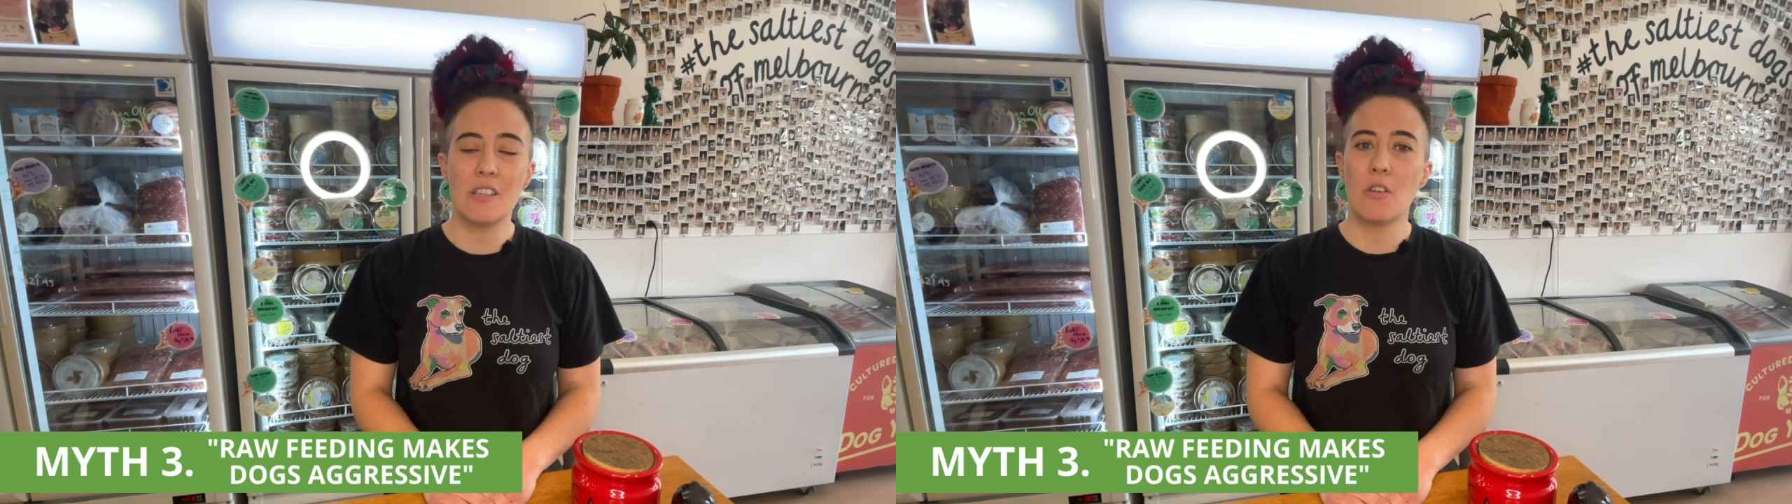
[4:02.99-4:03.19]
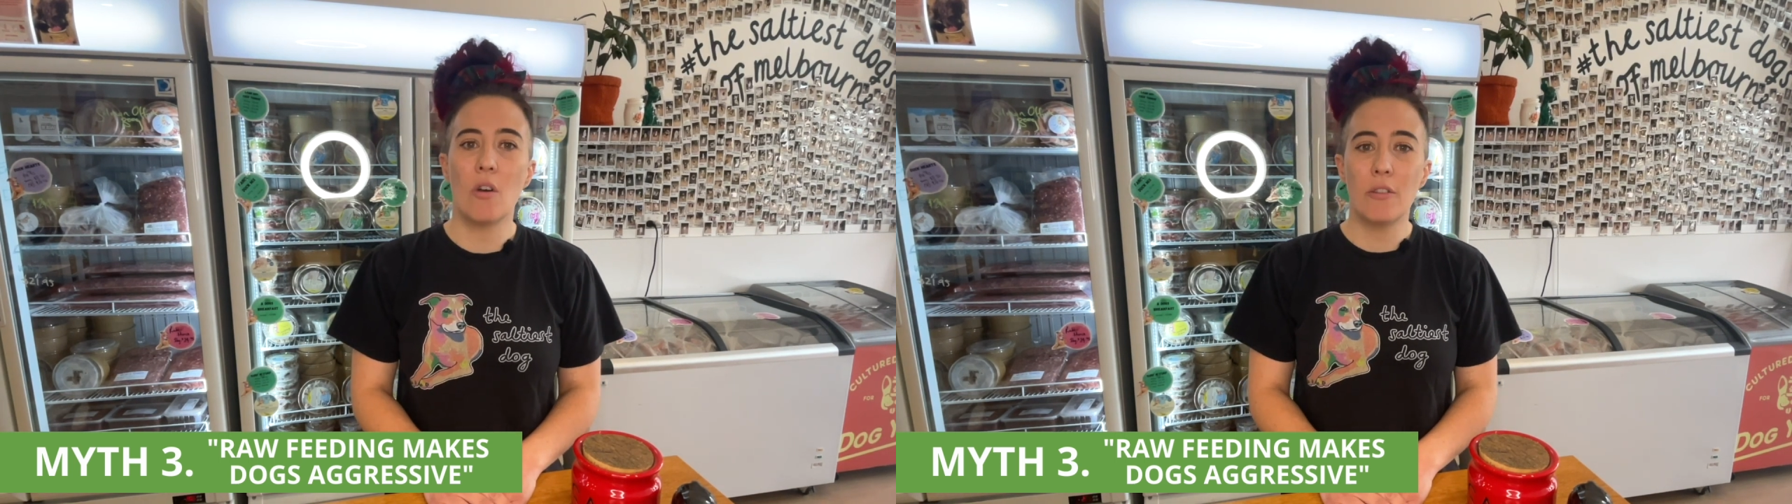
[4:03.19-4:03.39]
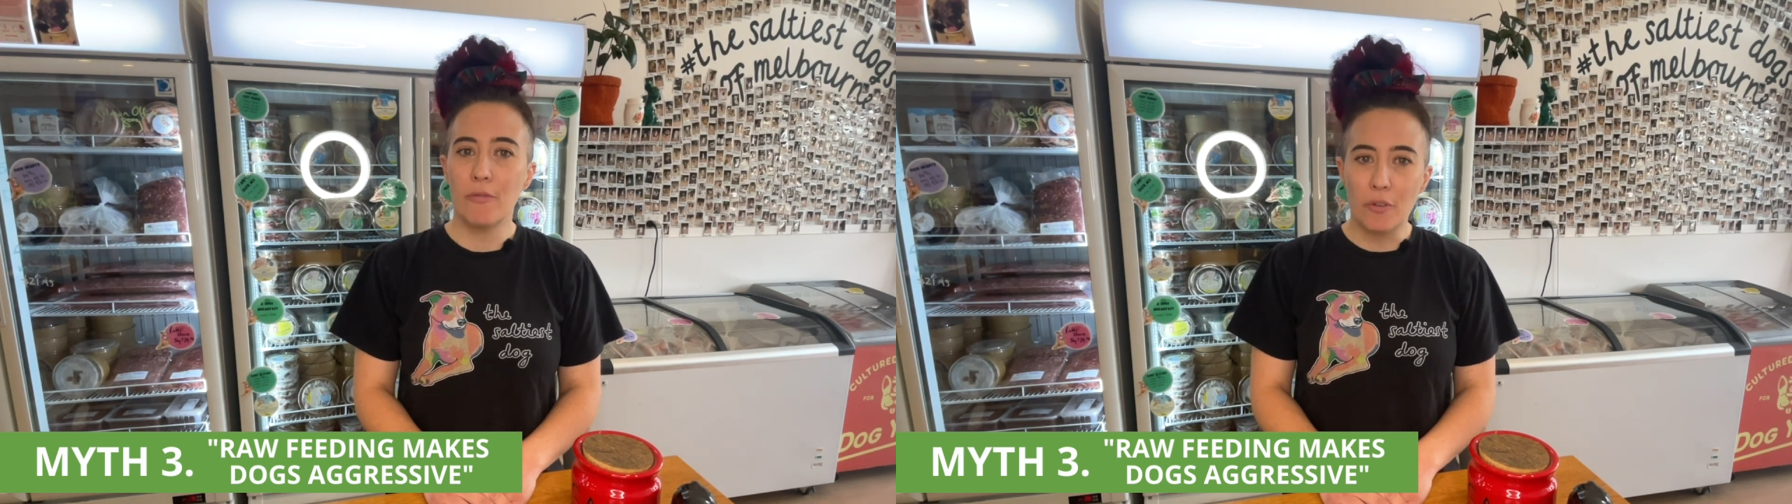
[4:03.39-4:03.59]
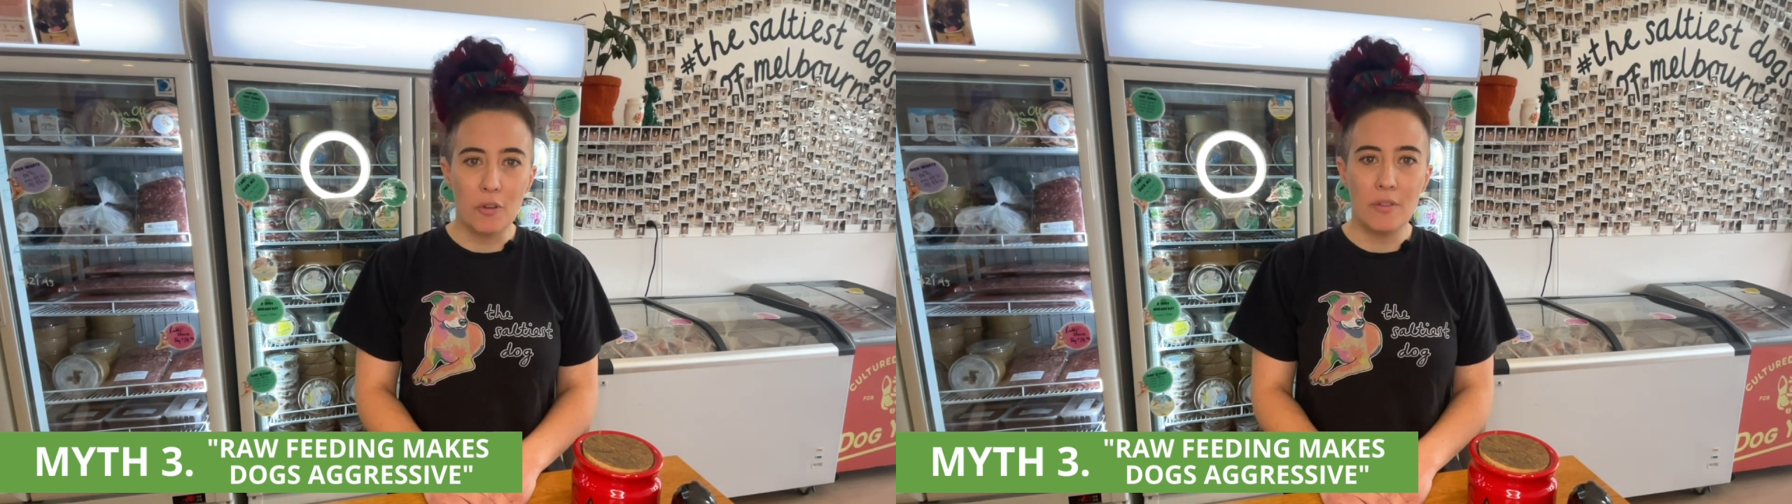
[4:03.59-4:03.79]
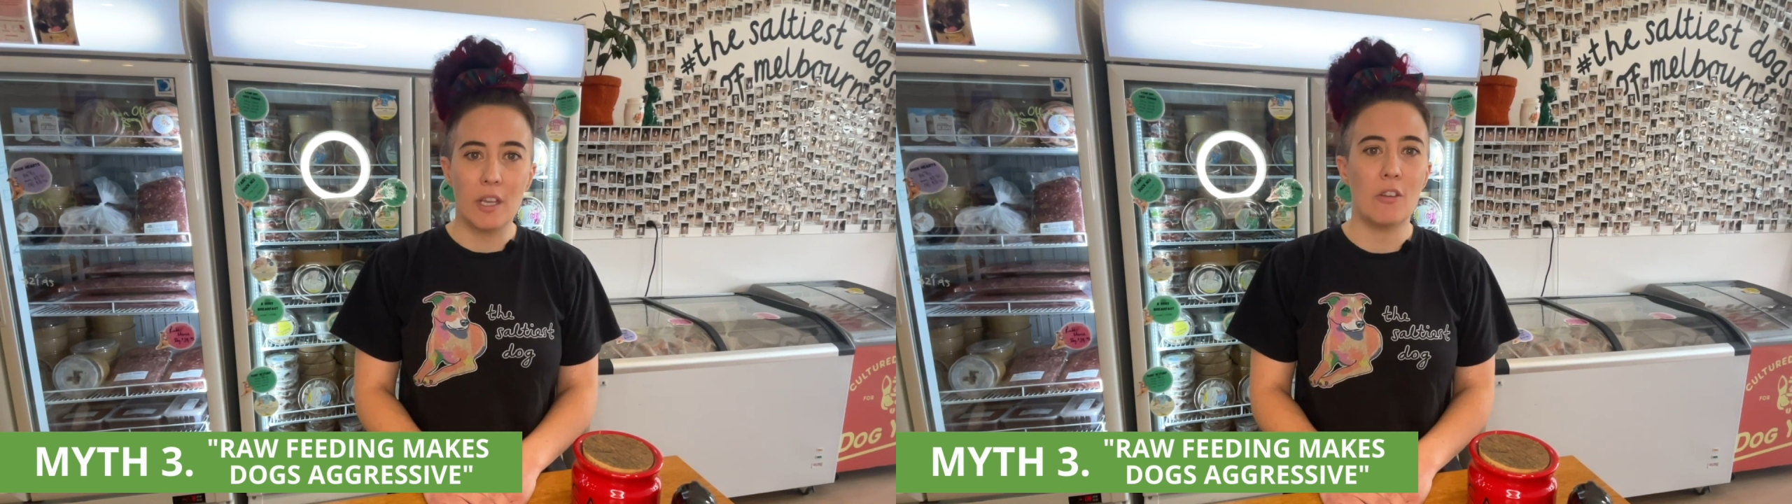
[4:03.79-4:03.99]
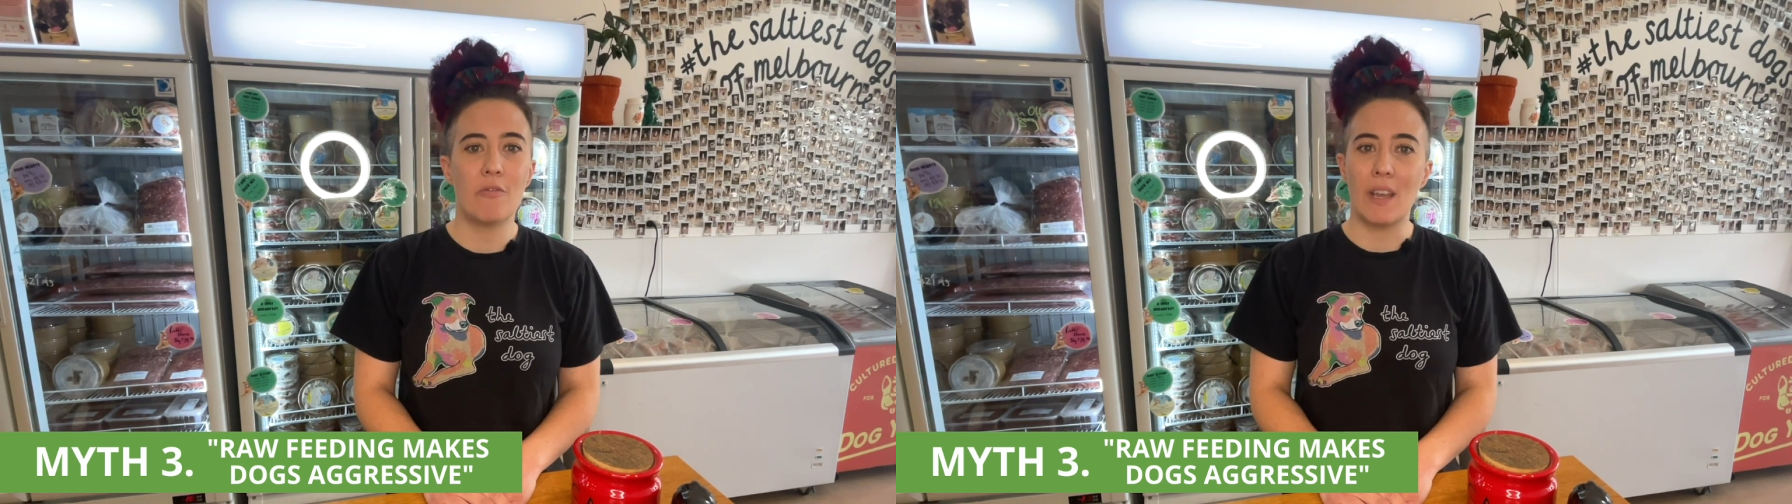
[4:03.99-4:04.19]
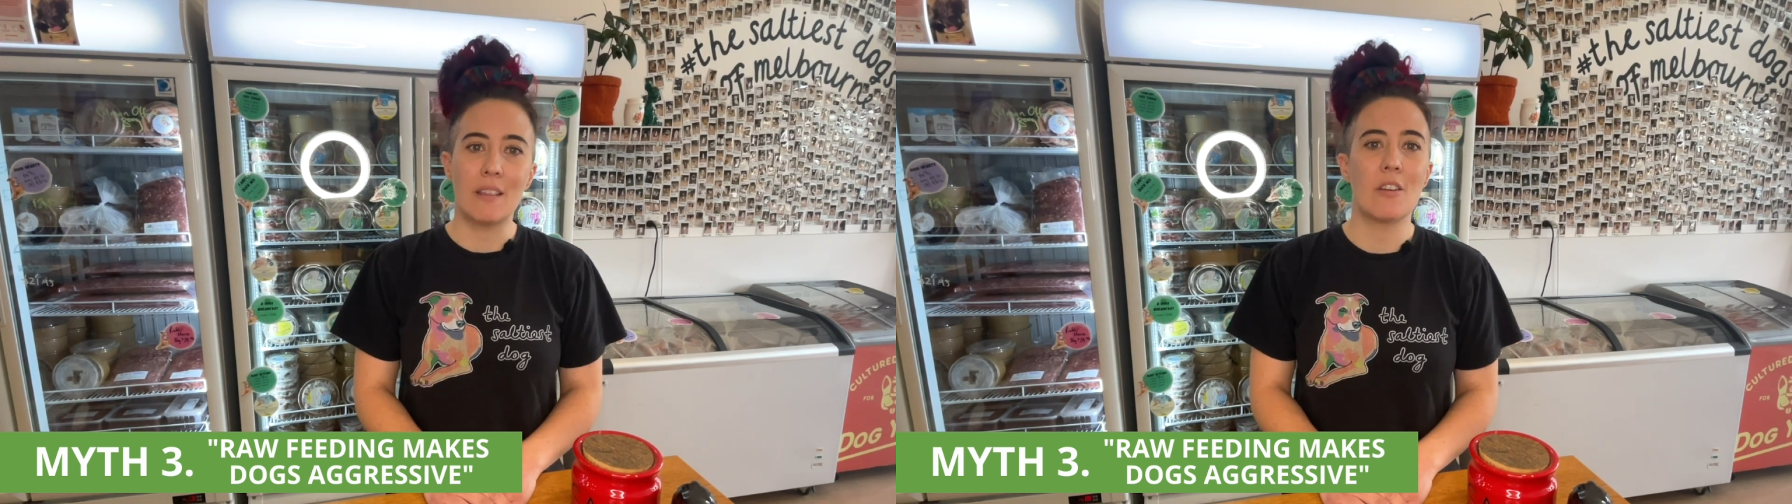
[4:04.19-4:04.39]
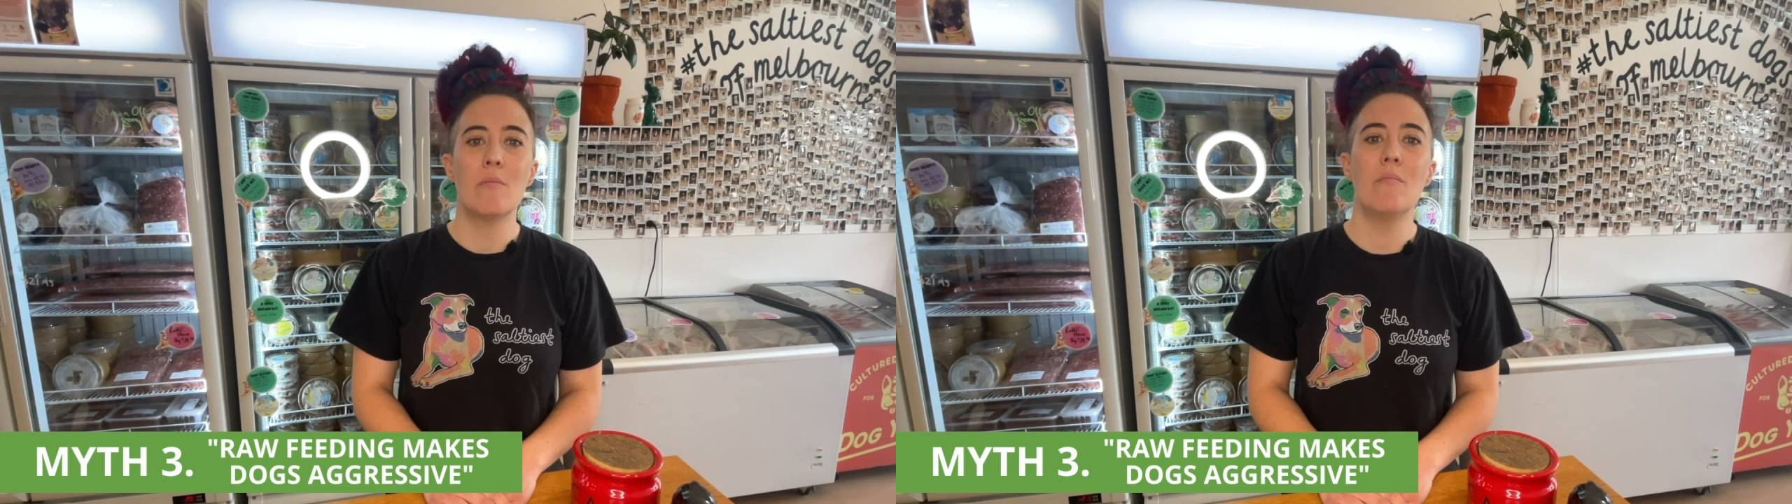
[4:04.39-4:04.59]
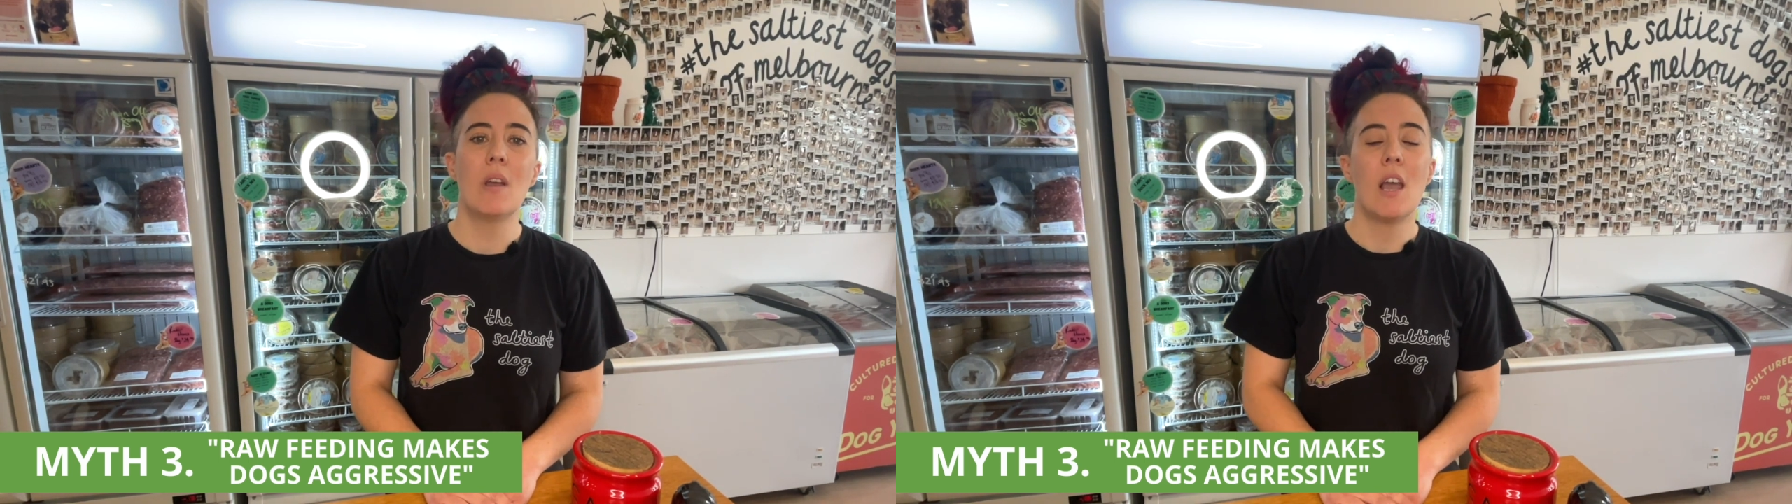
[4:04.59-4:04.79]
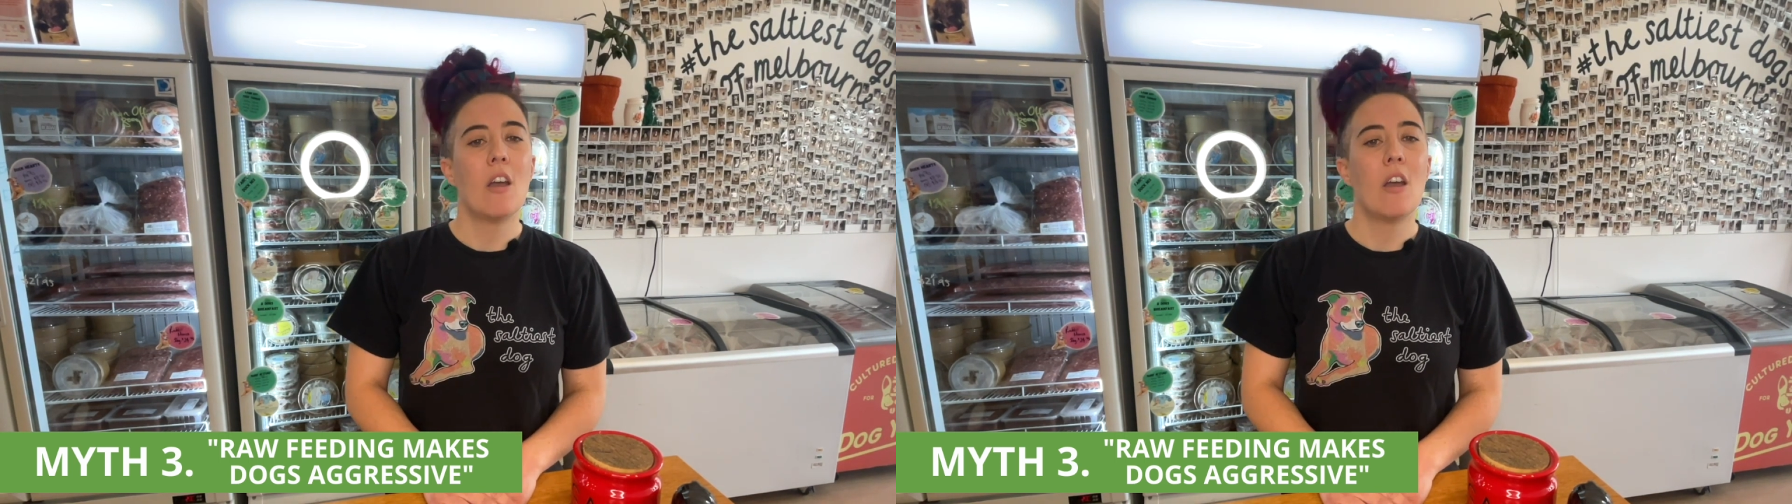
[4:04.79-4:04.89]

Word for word: not the food that you feed them.